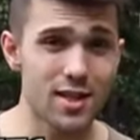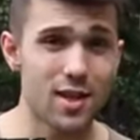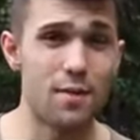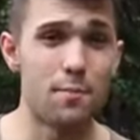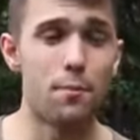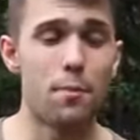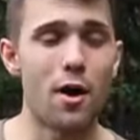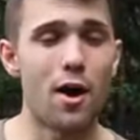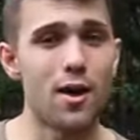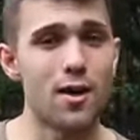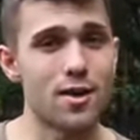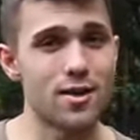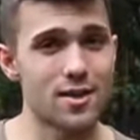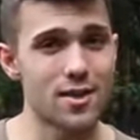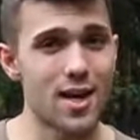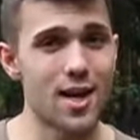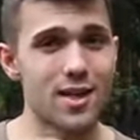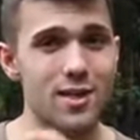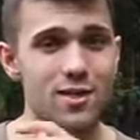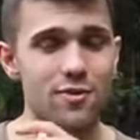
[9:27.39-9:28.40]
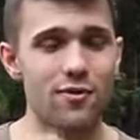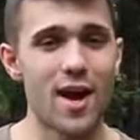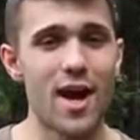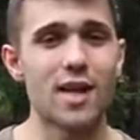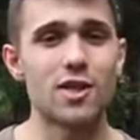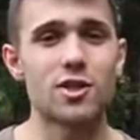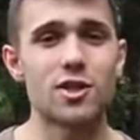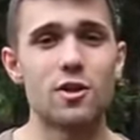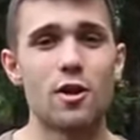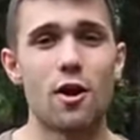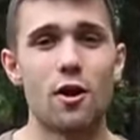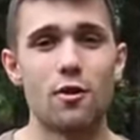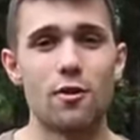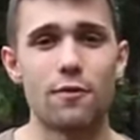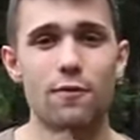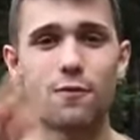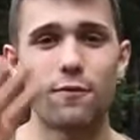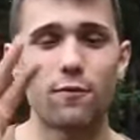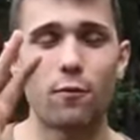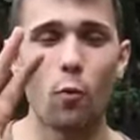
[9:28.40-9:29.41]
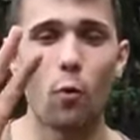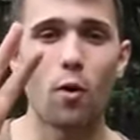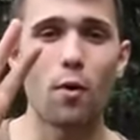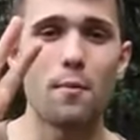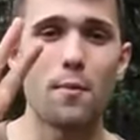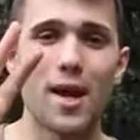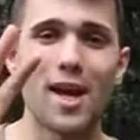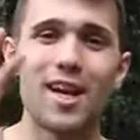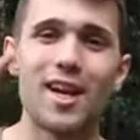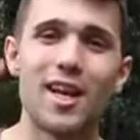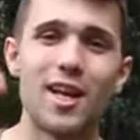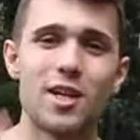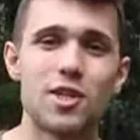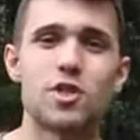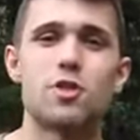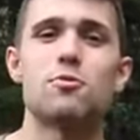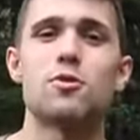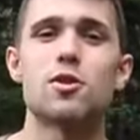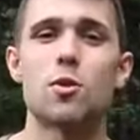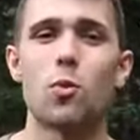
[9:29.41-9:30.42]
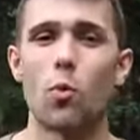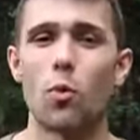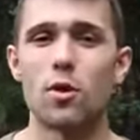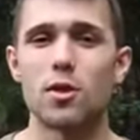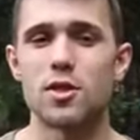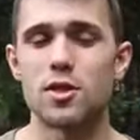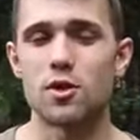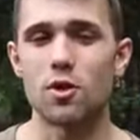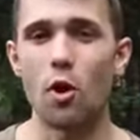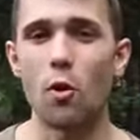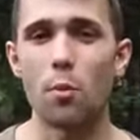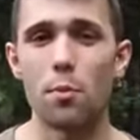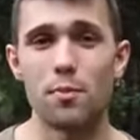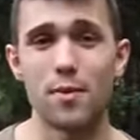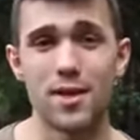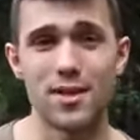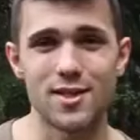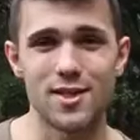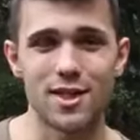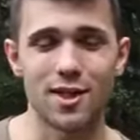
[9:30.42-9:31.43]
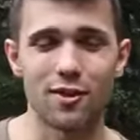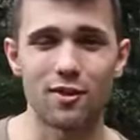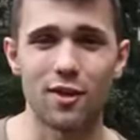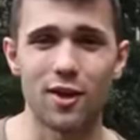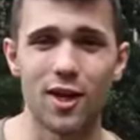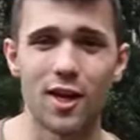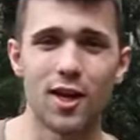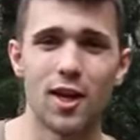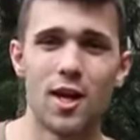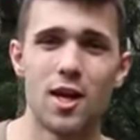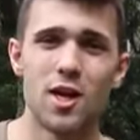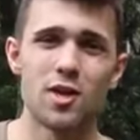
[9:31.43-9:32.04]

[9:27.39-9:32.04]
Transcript: and body dissatisfaction are the 4 main issues towards dopamine signaling.